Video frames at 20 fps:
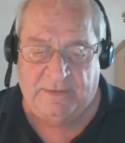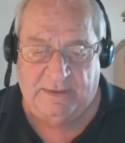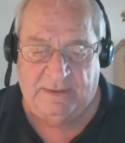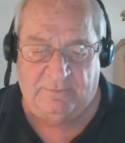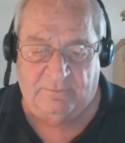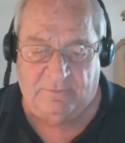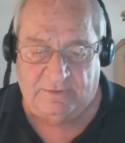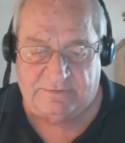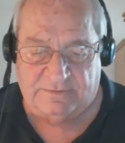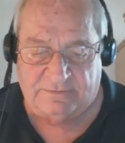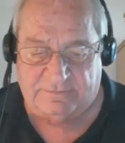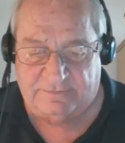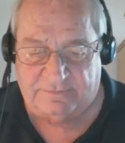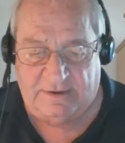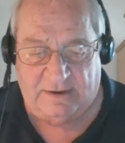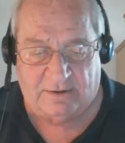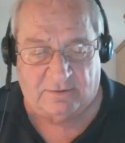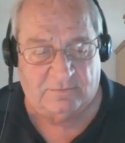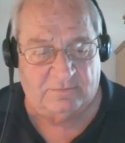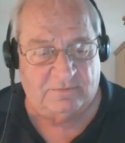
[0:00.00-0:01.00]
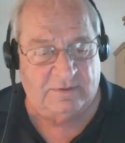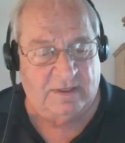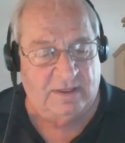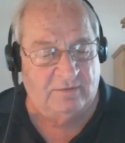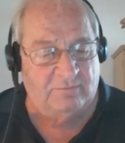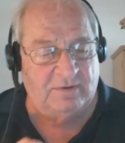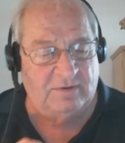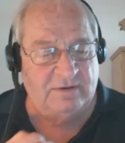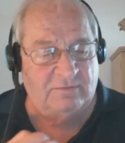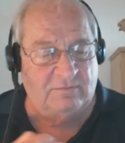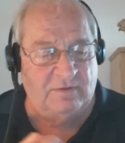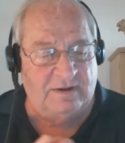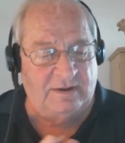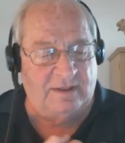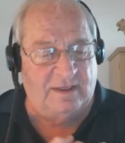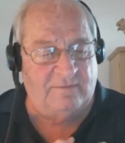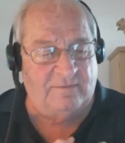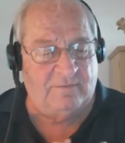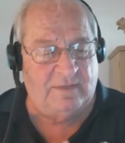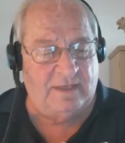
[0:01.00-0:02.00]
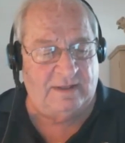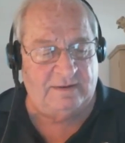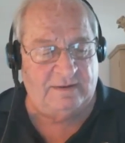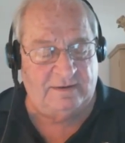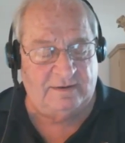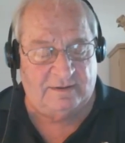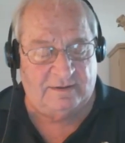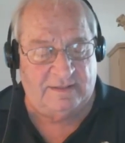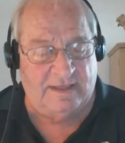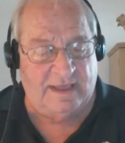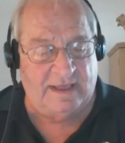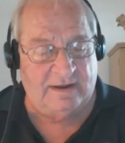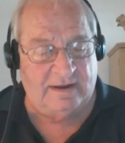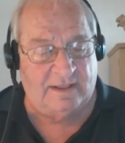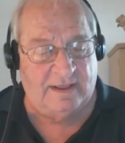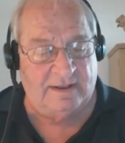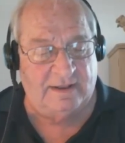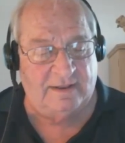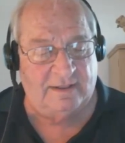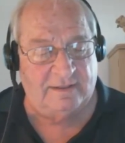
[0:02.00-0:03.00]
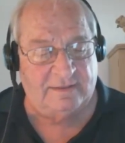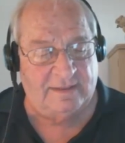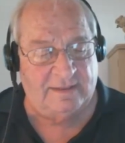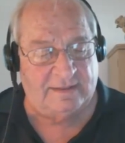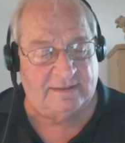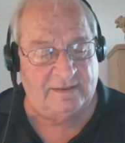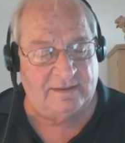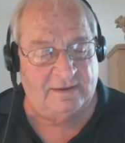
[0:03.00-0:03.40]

Which is, when you read the headline that